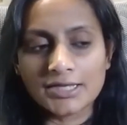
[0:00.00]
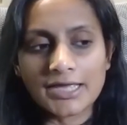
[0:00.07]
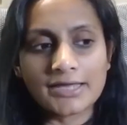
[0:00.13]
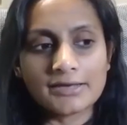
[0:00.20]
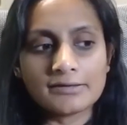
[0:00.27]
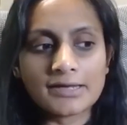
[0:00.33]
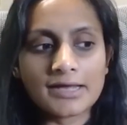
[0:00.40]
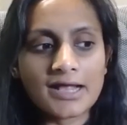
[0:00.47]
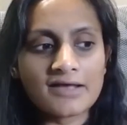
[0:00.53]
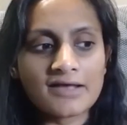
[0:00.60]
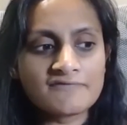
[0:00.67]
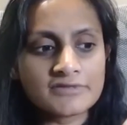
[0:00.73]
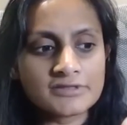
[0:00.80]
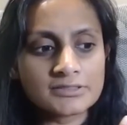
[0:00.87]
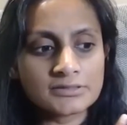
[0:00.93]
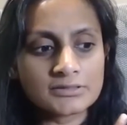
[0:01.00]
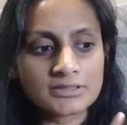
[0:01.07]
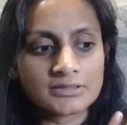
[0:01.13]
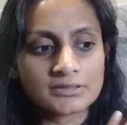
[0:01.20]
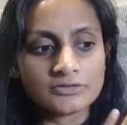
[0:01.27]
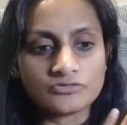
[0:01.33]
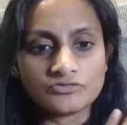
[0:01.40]
And to have the
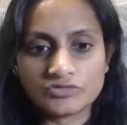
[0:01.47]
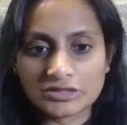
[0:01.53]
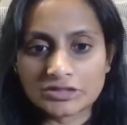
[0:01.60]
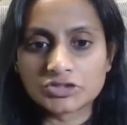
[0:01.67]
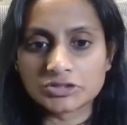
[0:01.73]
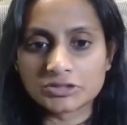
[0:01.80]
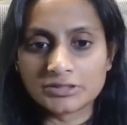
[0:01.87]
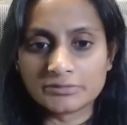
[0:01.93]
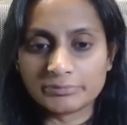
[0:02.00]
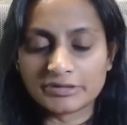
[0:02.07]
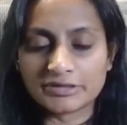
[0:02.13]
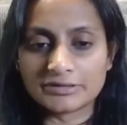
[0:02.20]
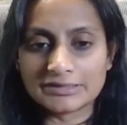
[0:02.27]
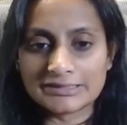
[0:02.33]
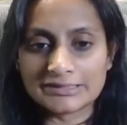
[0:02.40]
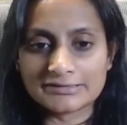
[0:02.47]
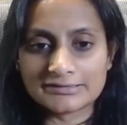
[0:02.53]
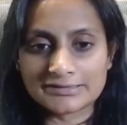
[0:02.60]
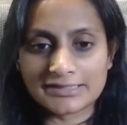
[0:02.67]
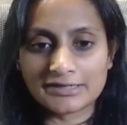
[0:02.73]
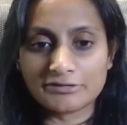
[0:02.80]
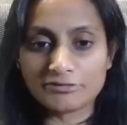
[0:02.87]
conviction and ability to
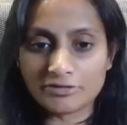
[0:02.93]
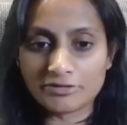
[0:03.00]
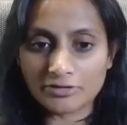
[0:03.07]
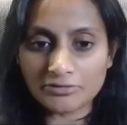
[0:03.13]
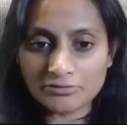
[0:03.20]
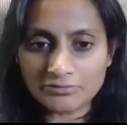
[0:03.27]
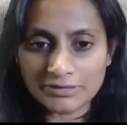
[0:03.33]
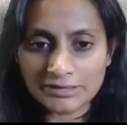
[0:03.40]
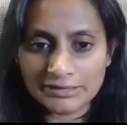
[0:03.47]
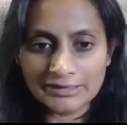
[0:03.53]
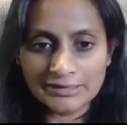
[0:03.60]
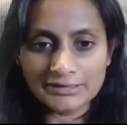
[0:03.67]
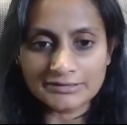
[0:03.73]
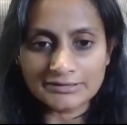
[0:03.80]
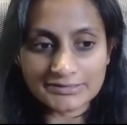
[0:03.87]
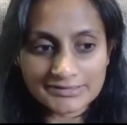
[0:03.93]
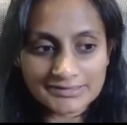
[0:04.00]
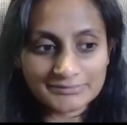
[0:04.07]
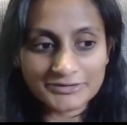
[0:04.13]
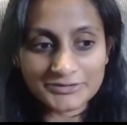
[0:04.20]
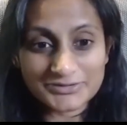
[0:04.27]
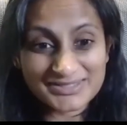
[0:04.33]
say no to
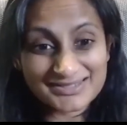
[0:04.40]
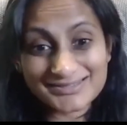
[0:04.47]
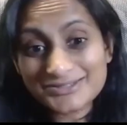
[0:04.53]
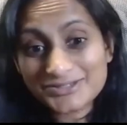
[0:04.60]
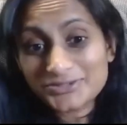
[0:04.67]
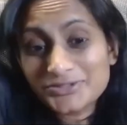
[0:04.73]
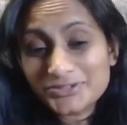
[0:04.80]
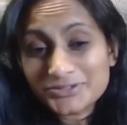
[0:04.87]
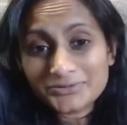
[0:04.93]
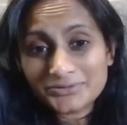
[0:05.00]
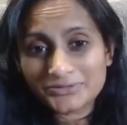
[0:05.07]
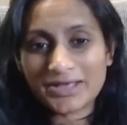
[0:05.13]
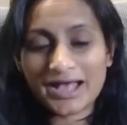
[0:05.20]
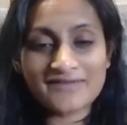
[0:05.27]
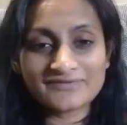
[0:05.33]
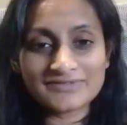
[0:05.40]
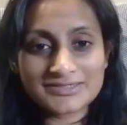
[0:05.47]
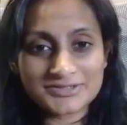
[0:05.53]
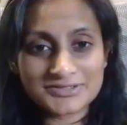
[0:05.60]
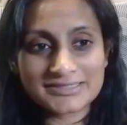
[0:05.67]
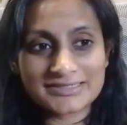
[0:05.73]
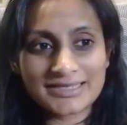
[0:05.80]
some of those things, because you do, you have to
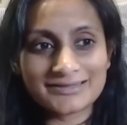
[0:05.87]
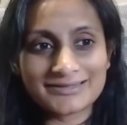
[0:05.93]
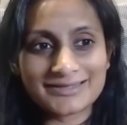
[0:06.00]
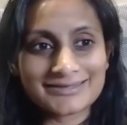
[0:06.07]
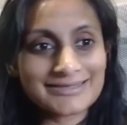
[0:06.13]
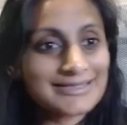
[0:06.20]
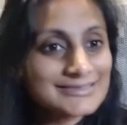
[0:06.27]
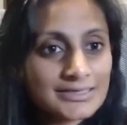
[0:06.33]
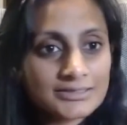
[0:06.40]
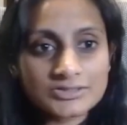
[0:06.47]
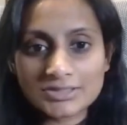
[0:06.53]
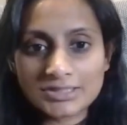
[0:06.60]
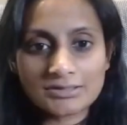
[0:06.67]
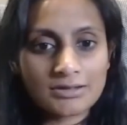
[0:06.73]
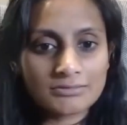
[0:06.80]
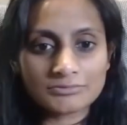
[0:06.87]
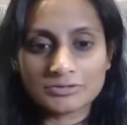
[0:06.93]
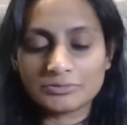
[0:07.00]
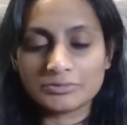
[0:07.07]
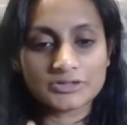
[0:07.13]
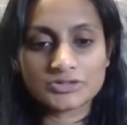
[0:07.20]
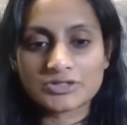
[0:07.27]
just say like, that's actually not what
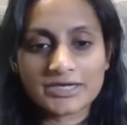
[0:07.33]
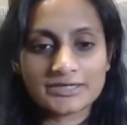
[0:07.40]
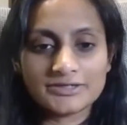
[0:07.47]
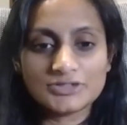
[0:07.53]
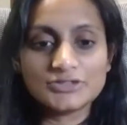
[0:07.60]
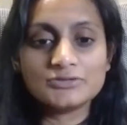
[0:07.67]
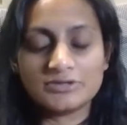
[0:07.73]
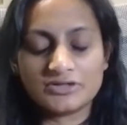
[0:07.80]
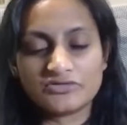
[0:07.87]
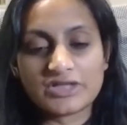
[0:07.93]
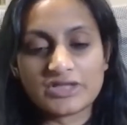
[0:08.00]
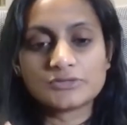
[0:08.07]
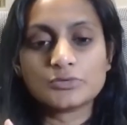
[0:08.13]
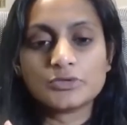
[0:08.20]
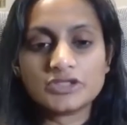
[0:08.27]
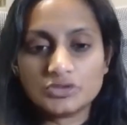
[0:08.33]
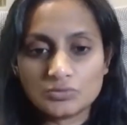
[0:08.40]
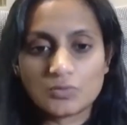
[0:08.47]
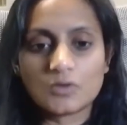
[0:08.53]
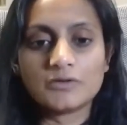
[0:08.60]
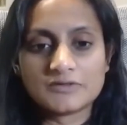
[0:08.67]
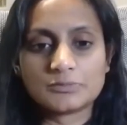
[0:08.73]
we're trying to do. And if that's what you
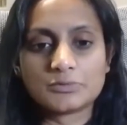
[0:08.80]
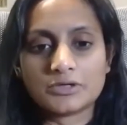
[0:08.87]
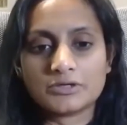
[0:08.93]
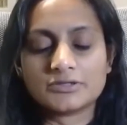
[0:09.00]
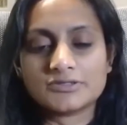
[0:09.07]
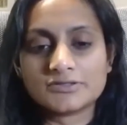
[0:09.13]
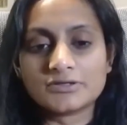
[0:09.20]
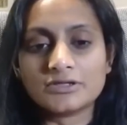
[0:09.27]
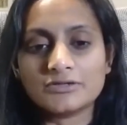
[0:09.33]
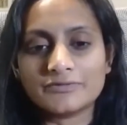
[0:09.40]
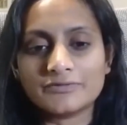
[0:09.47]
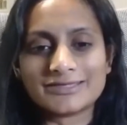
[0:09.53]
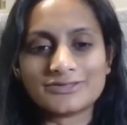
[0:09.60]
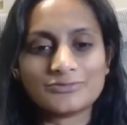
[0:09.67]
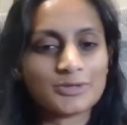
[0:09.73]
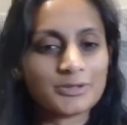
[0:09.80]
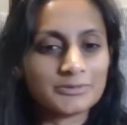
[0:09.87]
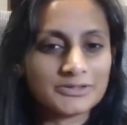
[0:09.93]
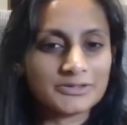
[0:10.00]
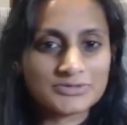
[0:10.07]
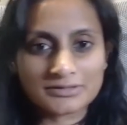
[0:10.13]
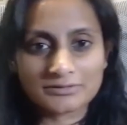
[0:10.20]
want this product to solve, like you're probably
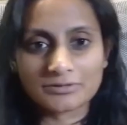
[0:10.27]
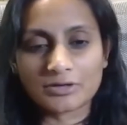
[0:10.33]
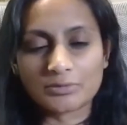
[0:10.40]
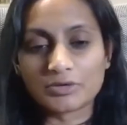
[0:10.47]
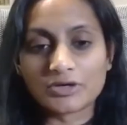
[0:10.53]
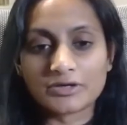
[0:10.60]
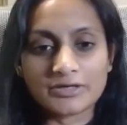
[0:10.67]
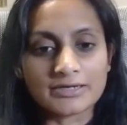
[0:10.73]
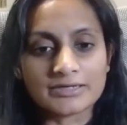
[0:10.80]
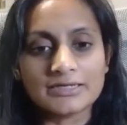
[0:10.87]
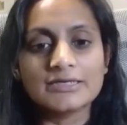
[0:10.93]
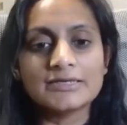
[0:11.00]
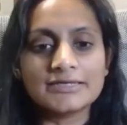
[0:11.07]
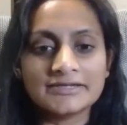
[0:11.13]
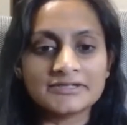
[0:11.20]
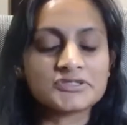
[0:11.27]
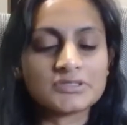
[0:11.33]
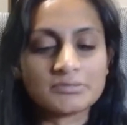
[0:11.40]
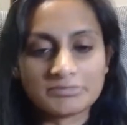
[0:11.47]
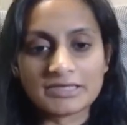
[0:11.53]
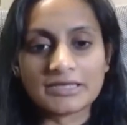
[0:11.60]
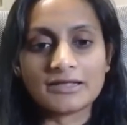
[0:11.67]
using the wrong product, here's
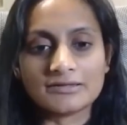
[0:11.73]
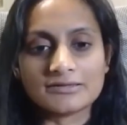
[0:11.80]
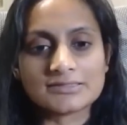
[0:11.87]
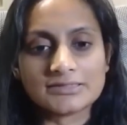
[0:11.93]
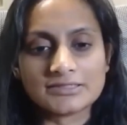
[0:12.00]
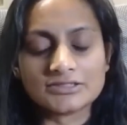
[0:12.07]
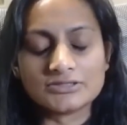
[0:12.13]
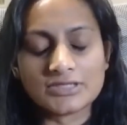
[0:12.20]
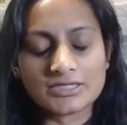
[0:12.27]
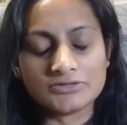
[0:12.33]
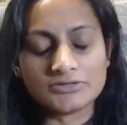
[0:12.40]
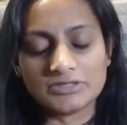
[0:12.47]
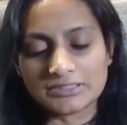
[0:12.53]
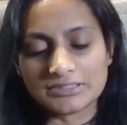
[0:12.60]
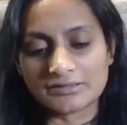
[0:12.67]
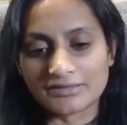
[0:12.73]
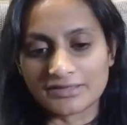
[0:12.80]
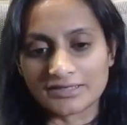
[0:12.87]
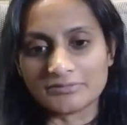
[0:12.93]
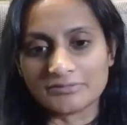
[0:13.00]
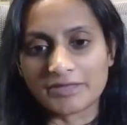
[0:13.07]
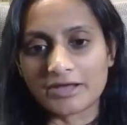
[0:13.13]
something else that you need to
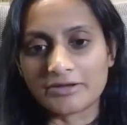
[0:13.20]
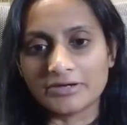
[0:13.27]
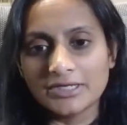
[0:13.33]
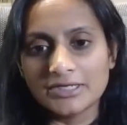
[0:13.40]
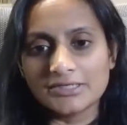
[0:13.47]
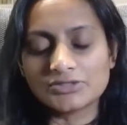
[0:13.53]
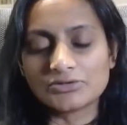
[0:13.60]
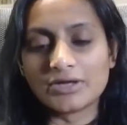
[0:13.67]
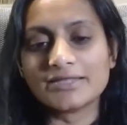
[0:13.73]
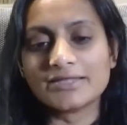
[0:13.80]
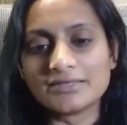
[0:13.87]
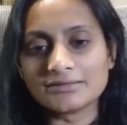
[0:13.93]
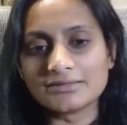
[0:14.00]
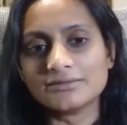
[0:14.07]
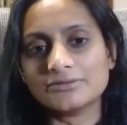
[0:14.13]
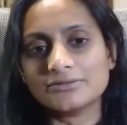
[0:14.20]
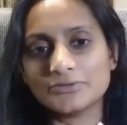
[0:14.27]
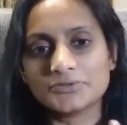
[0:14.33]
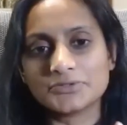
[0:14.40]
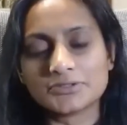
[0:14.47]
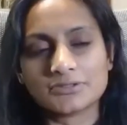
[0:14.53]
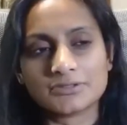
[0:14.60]
think about. So I think that
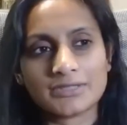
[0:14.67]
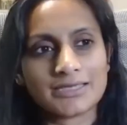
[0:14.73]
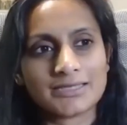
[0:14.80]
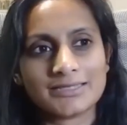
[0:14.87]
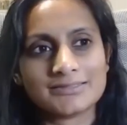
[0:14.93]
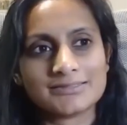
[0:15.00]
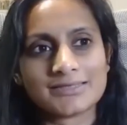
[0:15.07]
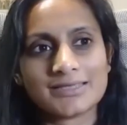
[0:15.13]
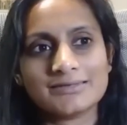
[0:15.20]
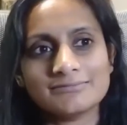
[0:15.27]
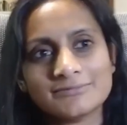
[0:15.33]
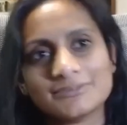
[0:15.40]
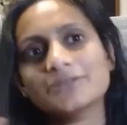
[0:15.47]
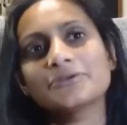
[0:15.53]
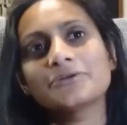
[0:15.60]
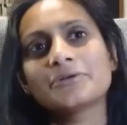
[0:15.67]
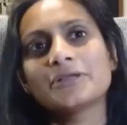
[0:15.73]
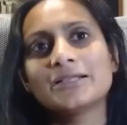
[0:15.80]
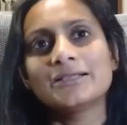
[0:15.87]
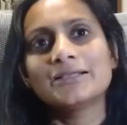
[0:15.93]
those are like, it's, and you know,